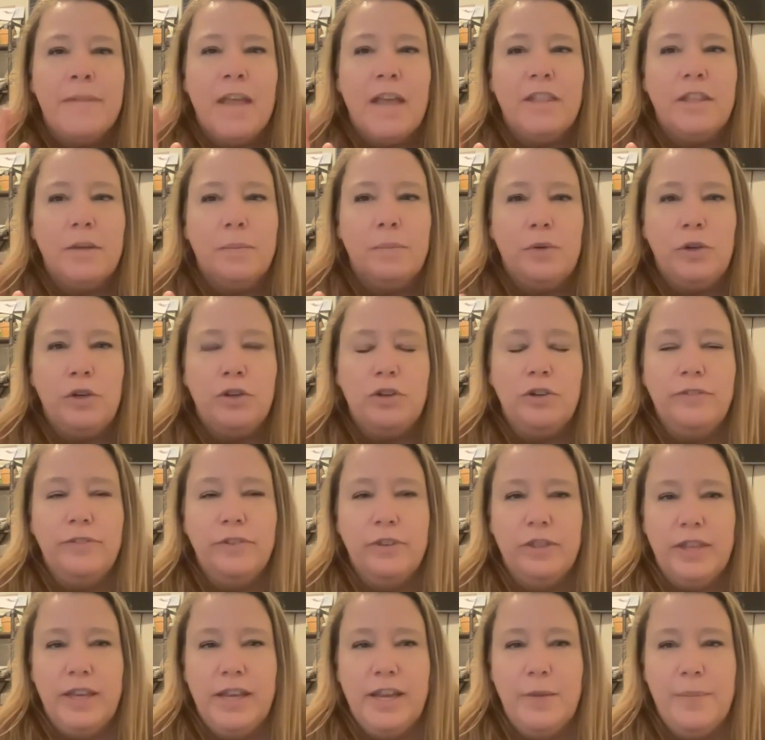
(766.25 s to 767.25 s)
And the
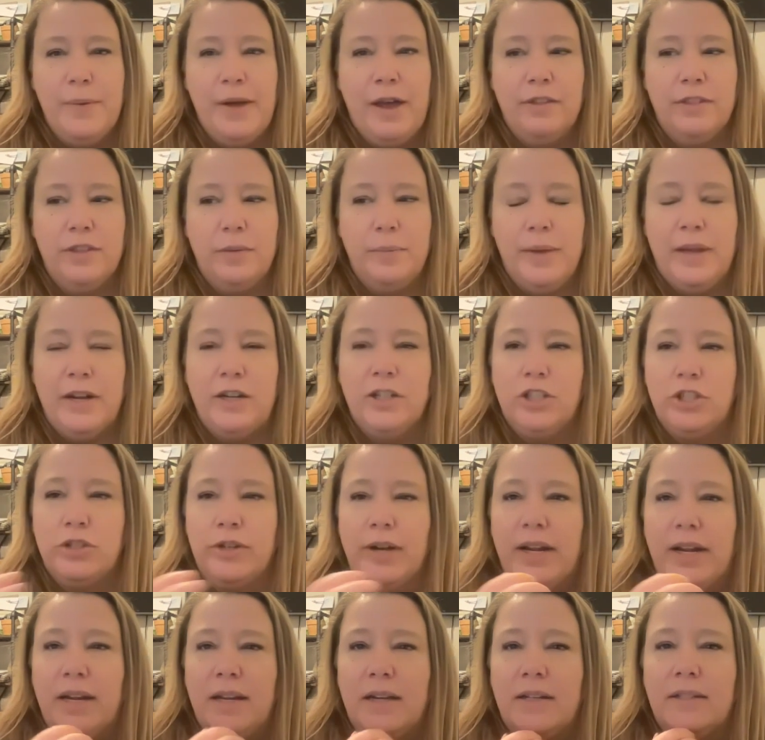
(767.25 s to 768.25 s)
beautiful thing about the
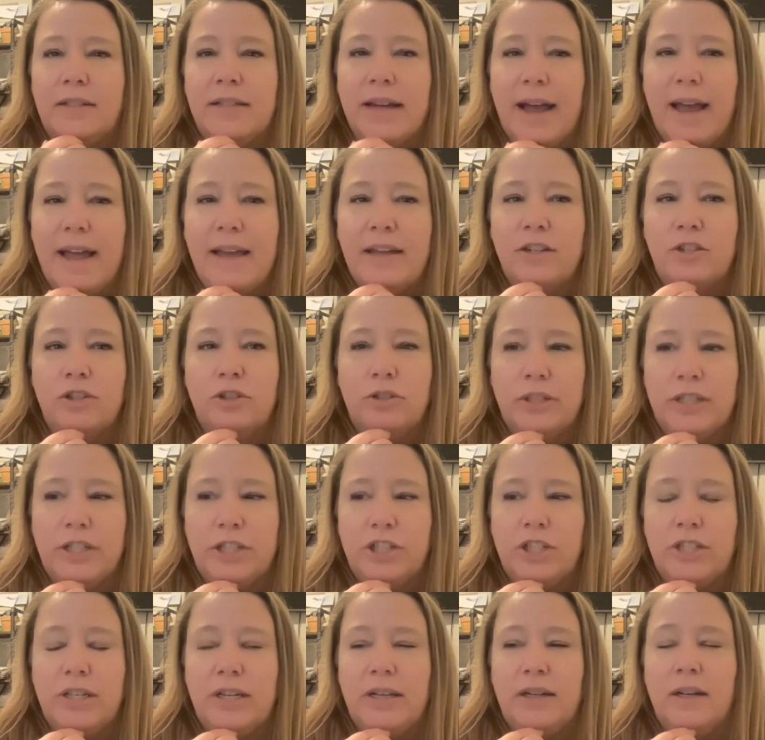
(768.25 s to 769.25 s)
Mediterranean diet and
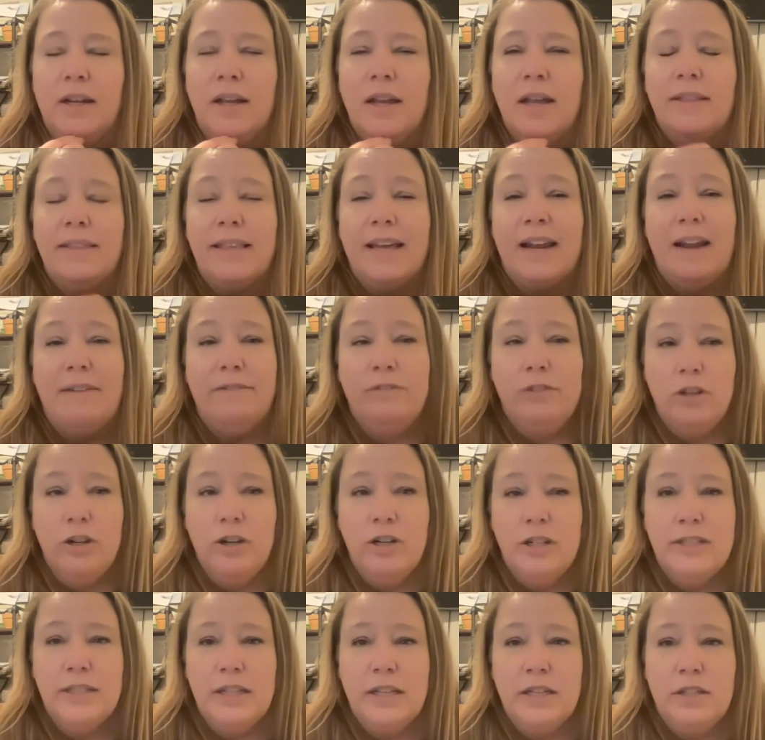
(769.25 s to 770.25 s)
tradition that I've
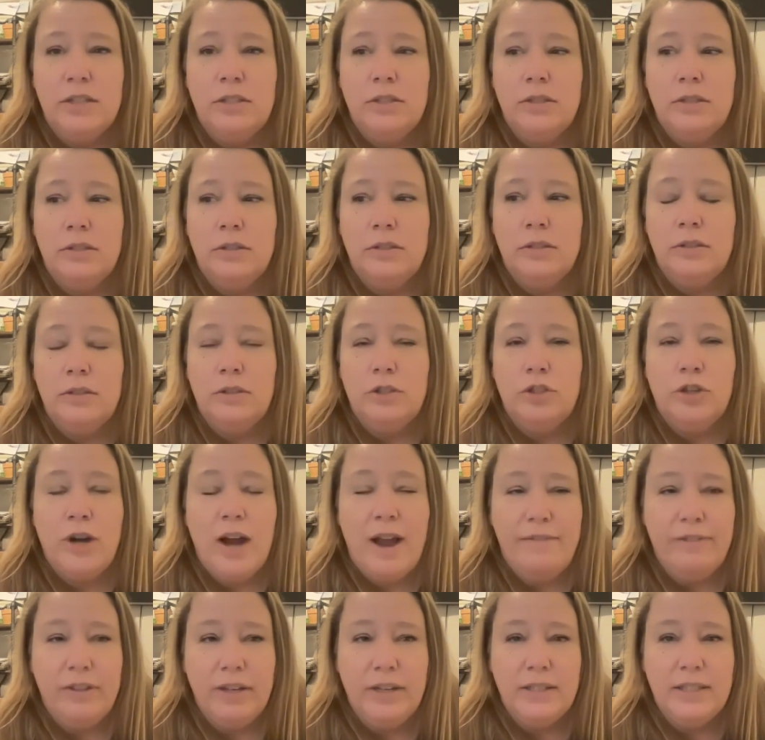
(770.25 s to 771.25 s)
learned in
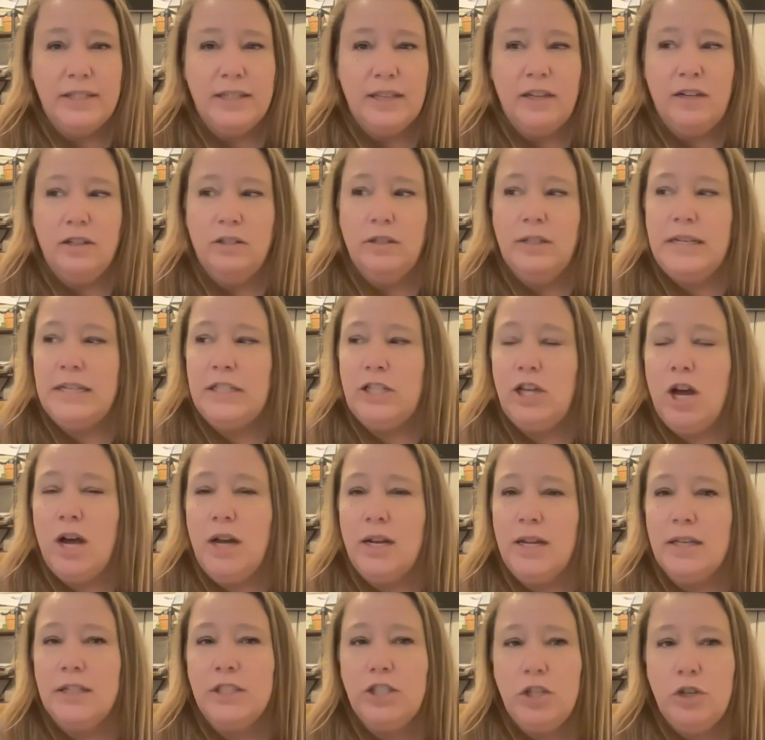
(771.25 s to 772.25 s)
traveling to Italy,
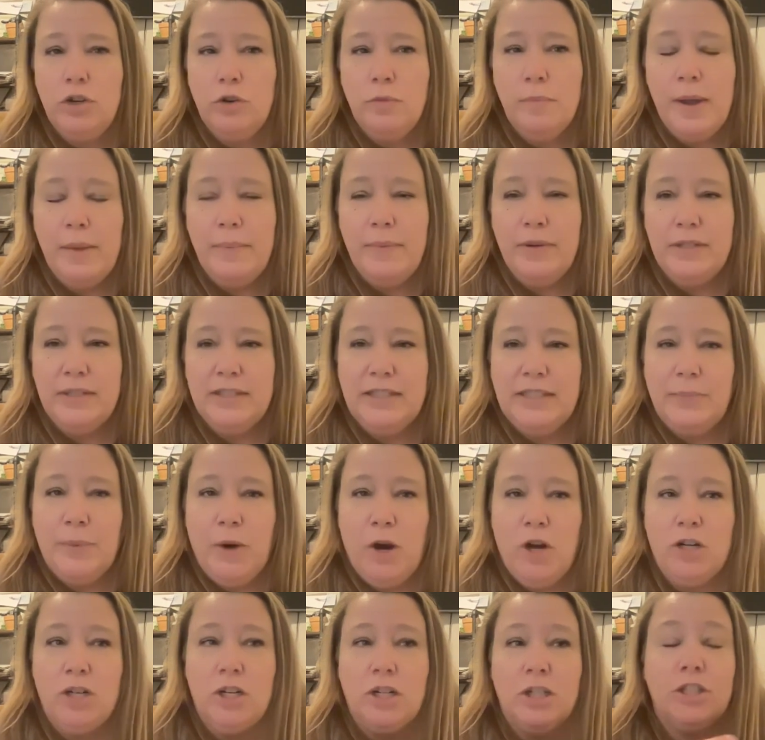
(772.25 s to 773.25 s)
talking to my business
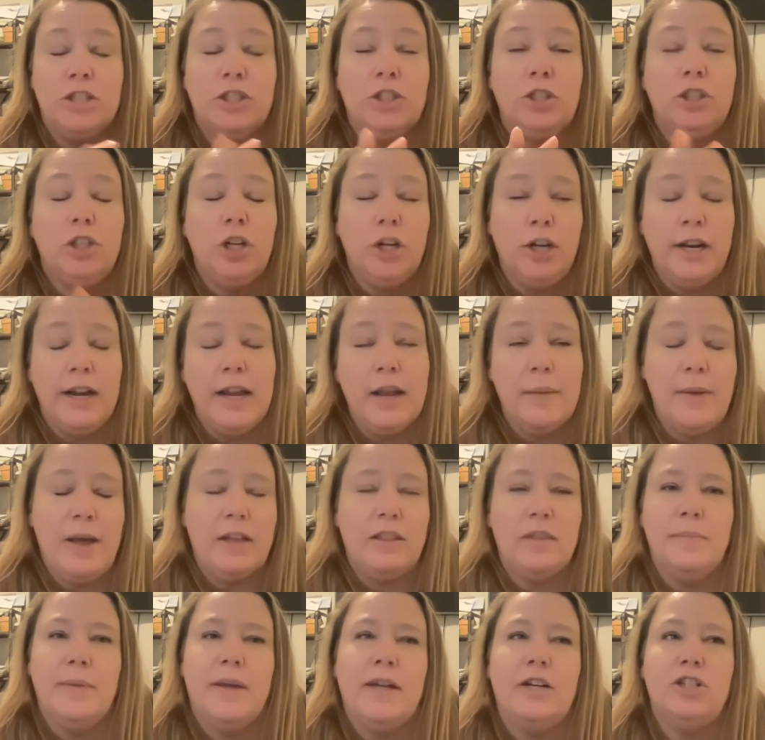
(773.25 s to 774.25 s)
partners, learning
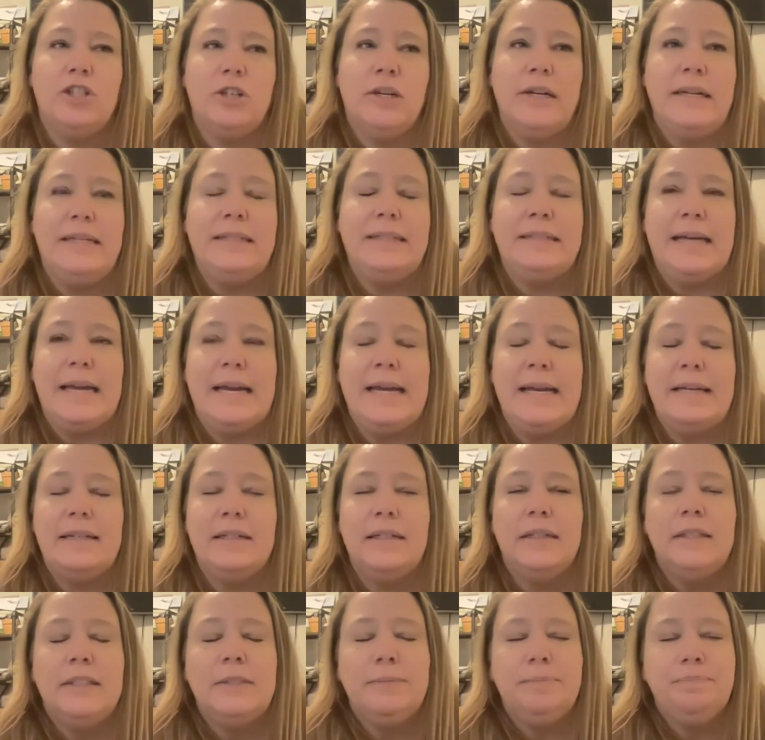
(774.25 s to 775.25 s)
about the Mediterranean
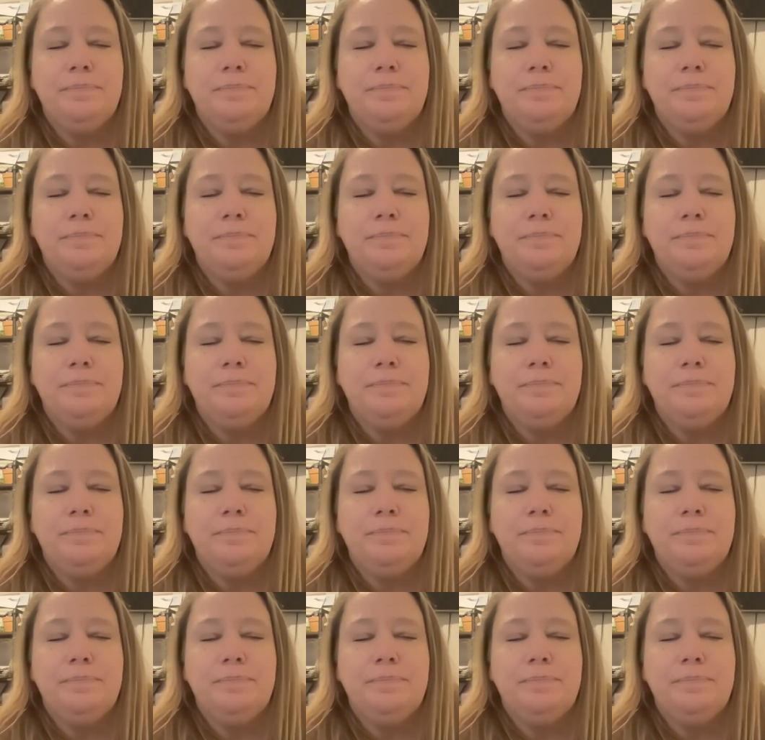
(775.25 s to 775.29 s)
diet,